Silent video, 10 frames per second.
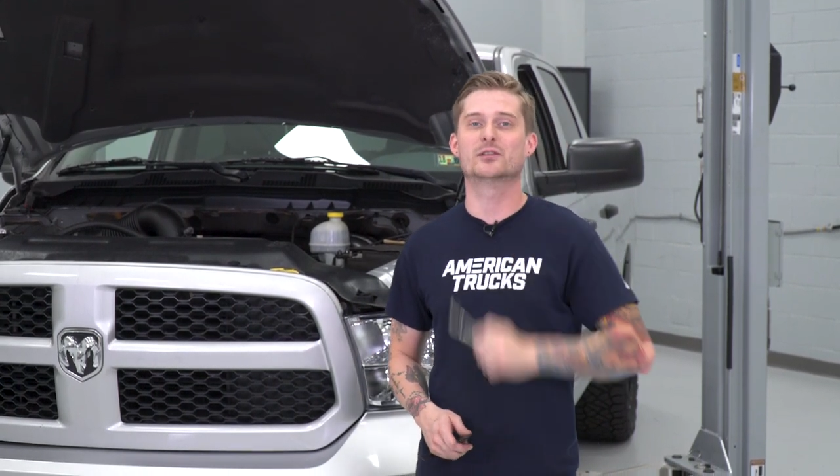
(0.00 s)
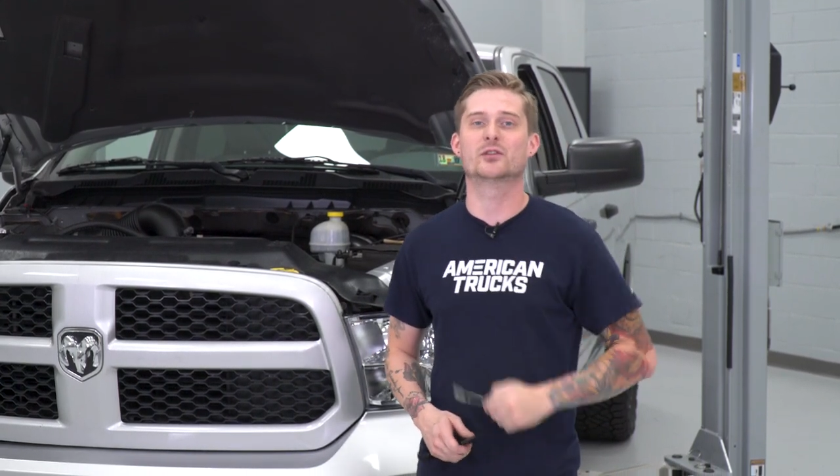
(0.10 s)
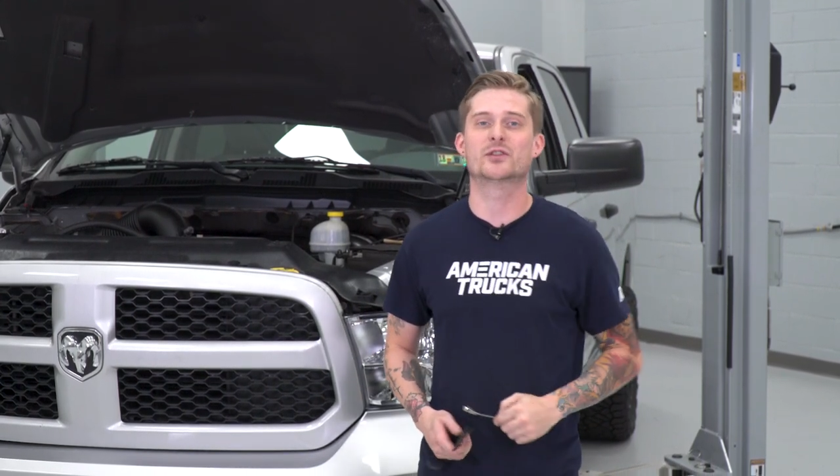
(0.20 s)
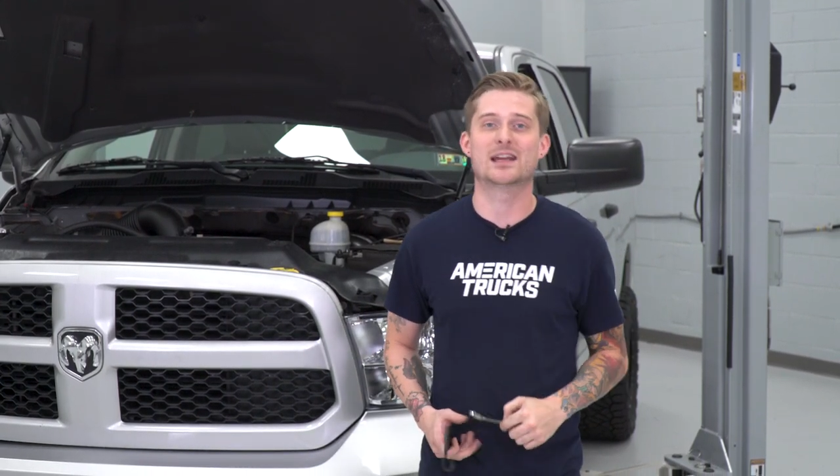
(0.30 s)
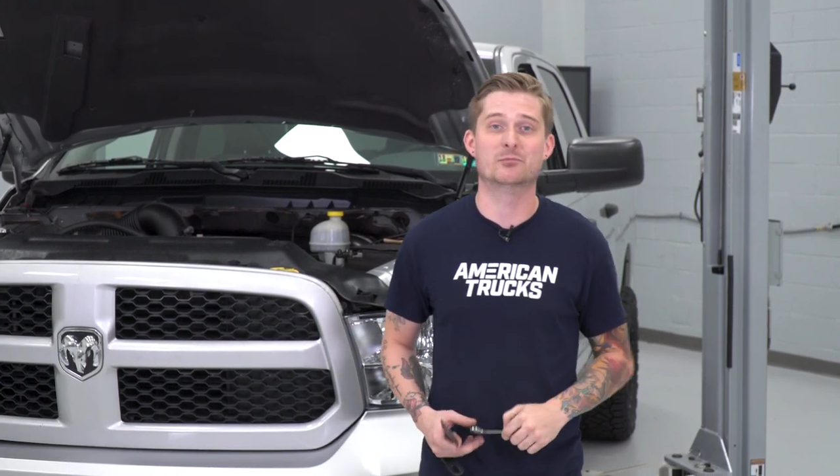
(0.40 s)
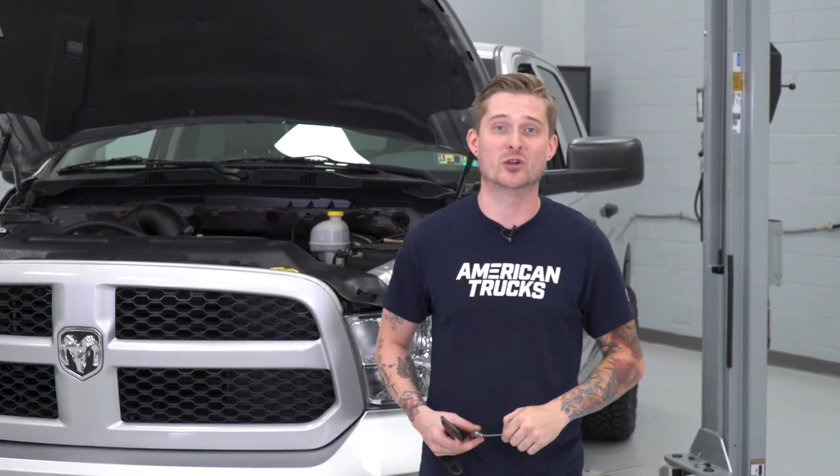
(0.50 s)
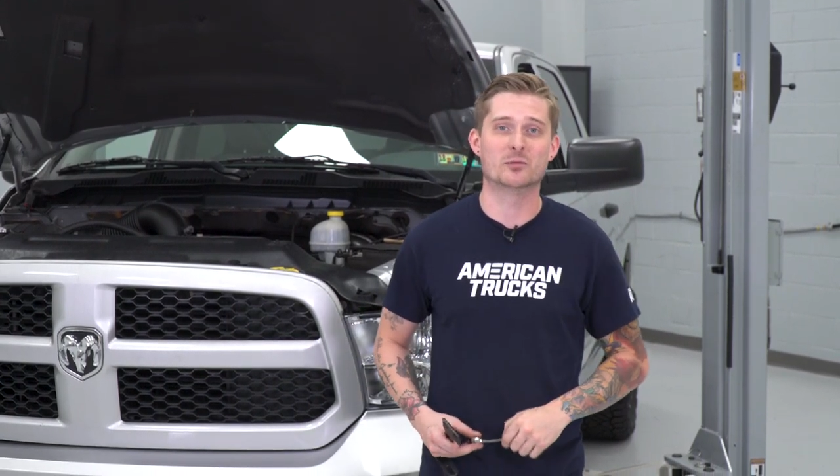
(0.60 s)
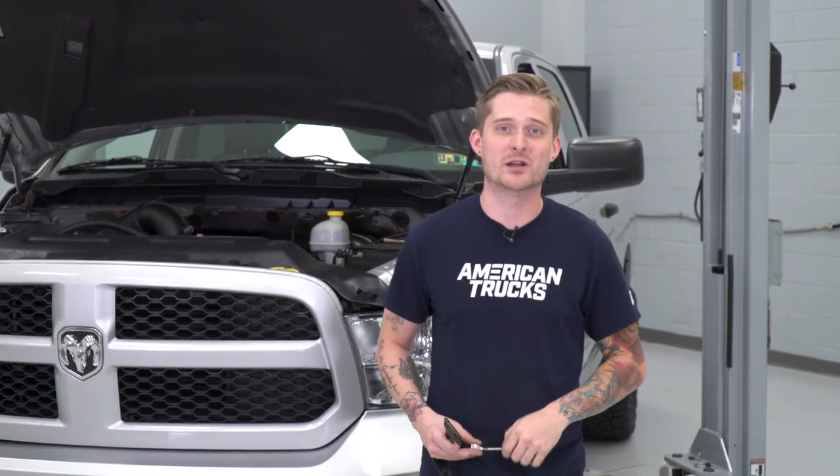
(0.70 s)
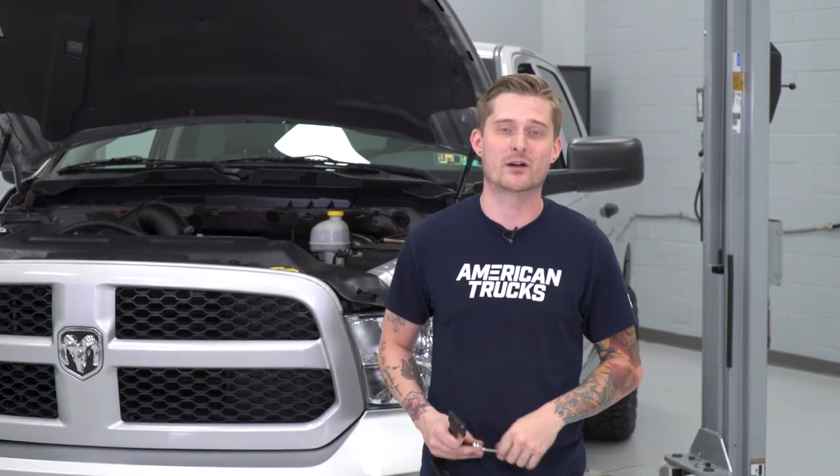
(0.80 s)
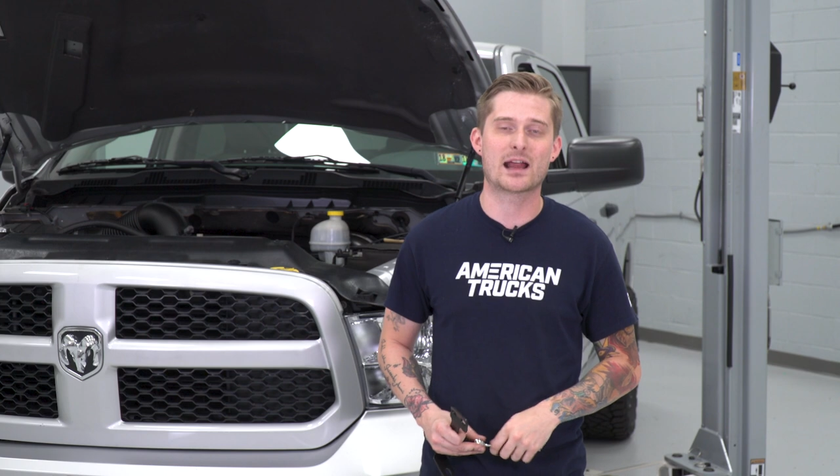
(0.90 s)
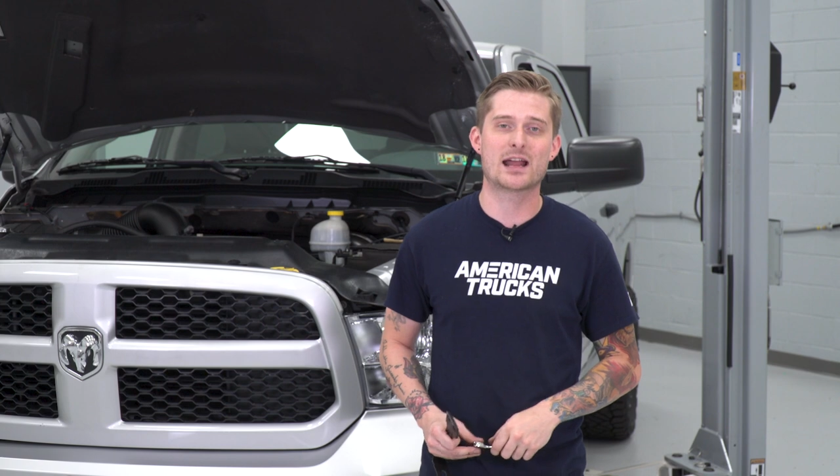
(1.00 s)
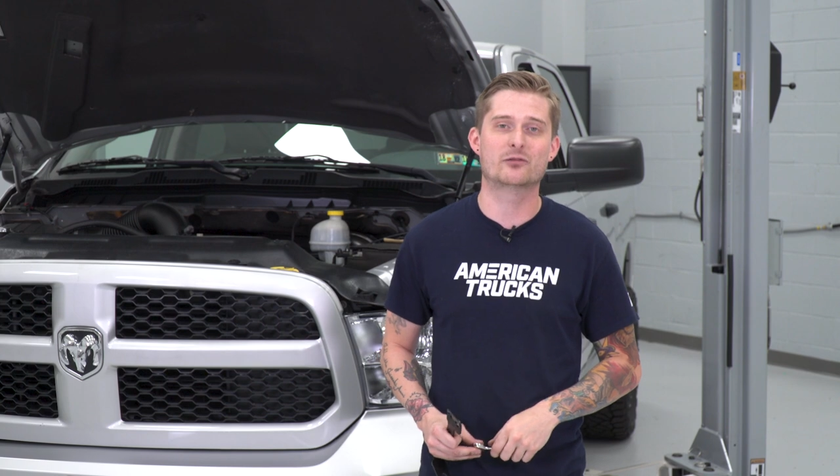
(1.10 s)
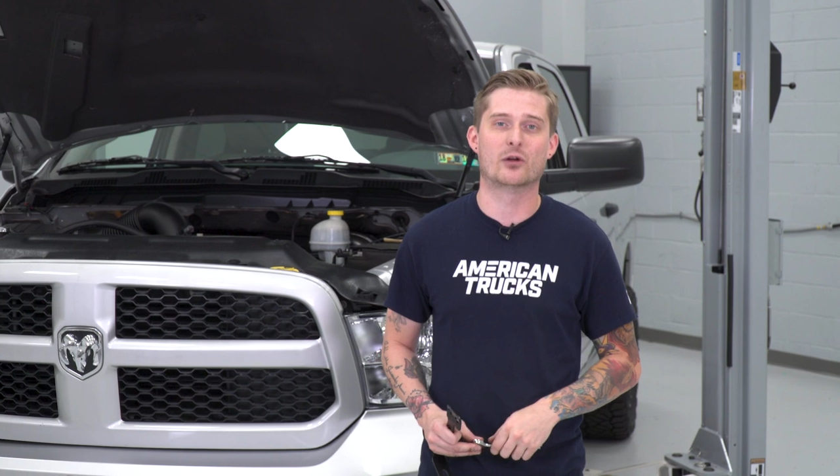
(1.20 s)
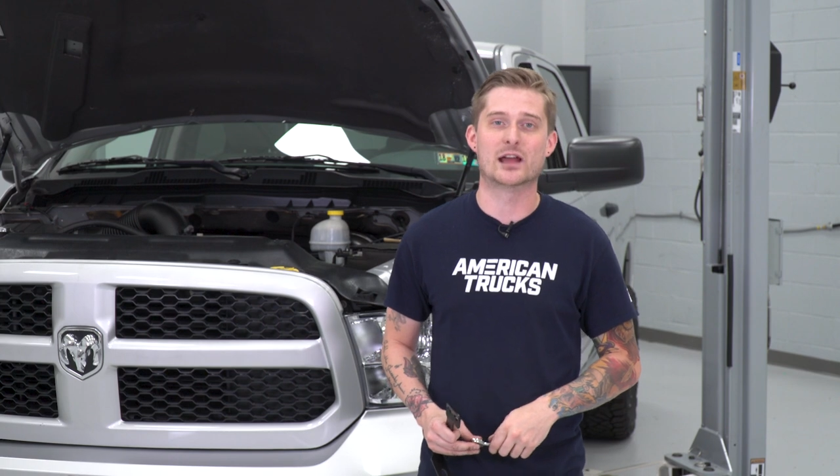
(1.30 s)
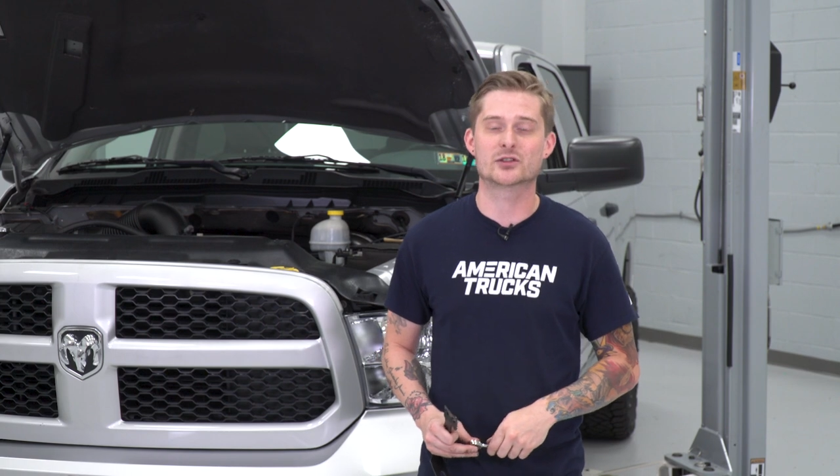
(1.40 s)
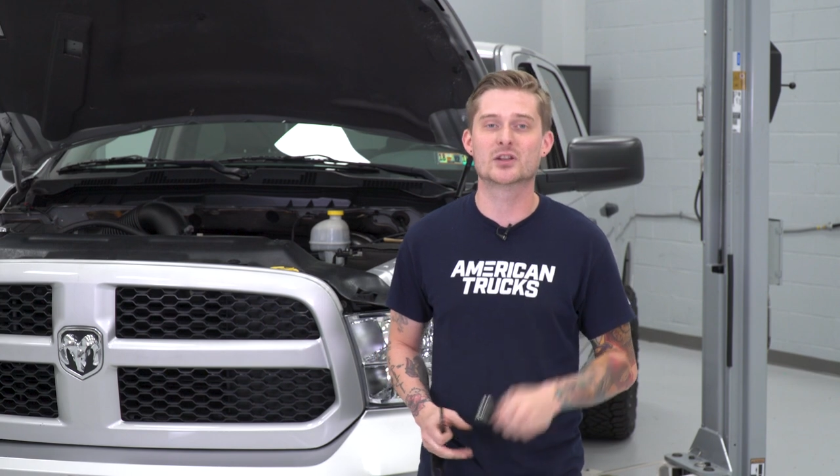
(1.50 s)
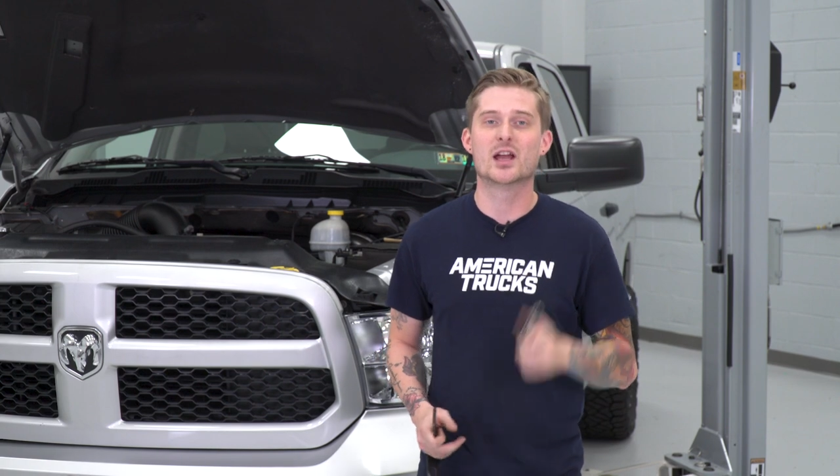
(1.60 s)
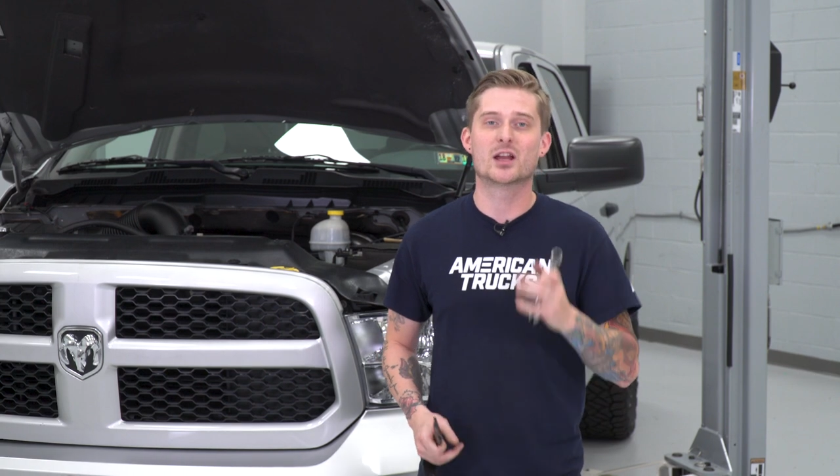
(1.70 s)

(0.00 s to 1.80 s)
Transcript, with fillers: little 10mm hand wrench.